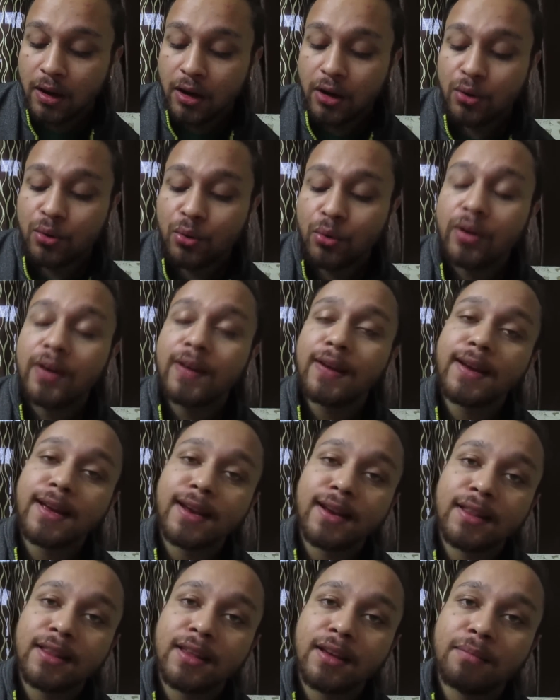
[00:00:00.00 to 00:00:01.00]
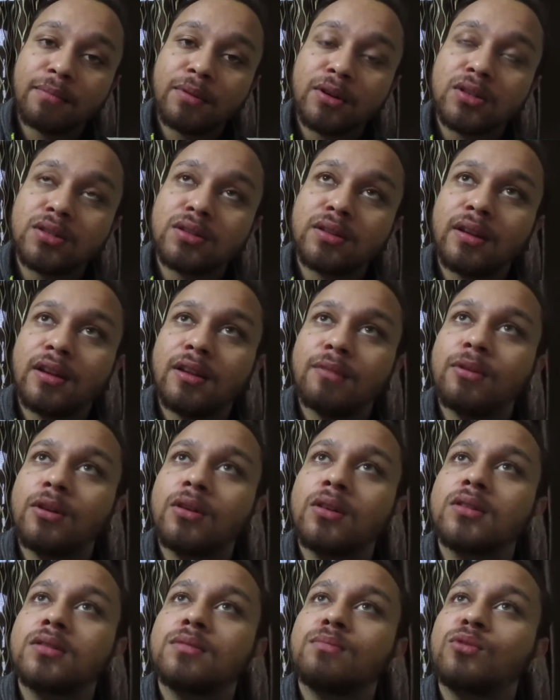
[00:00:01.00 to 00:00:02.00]
don't take anything personally
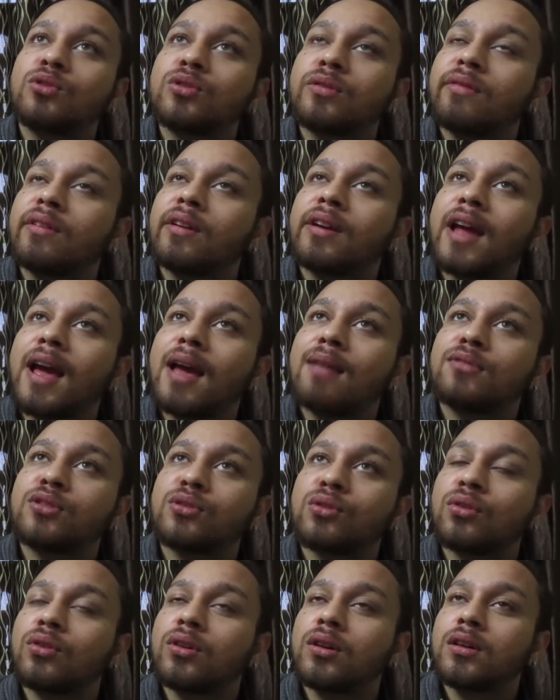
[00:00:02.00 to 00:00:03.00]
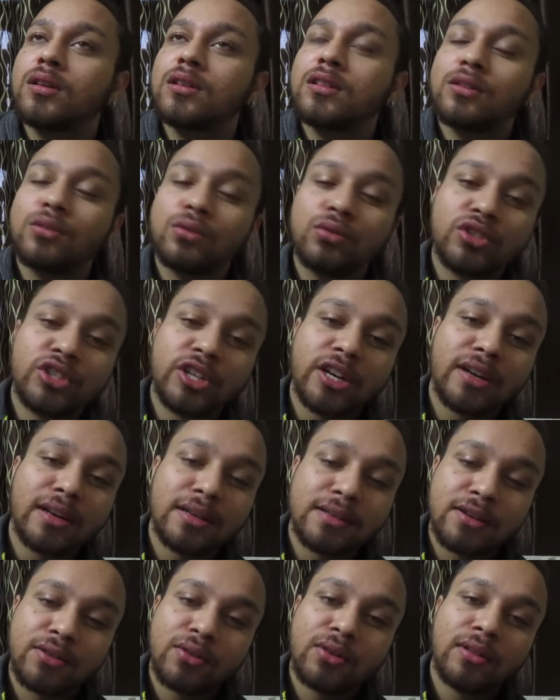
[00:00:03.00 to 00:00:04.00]
because most of the times you know girls do shit
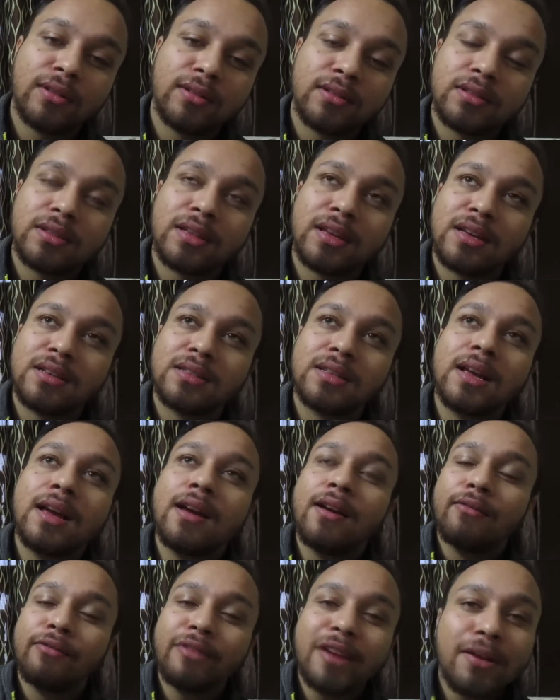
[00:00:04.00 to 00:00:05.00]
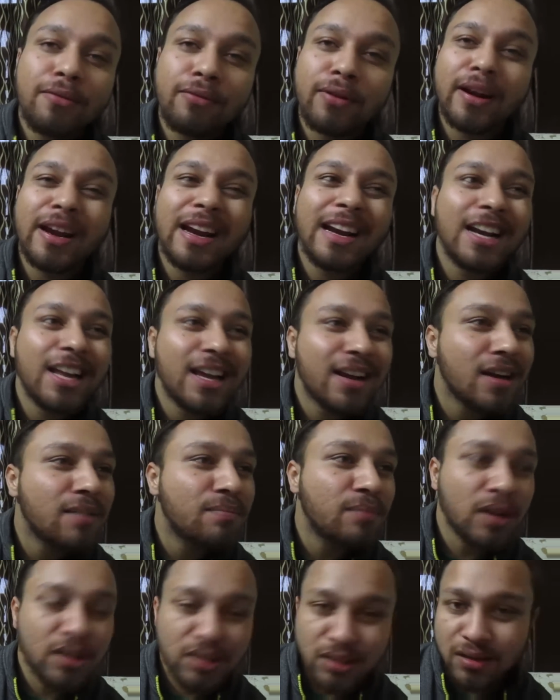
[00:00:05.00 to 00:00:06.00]
tests and all those things we fucking take it
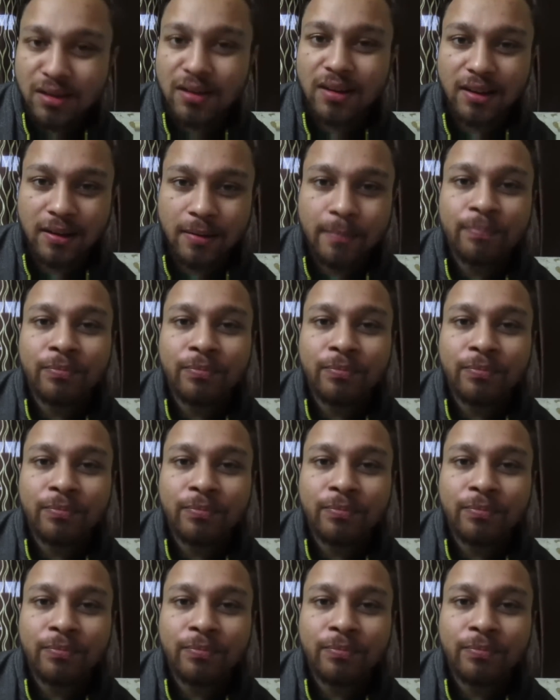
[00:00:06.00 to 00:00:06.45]
personally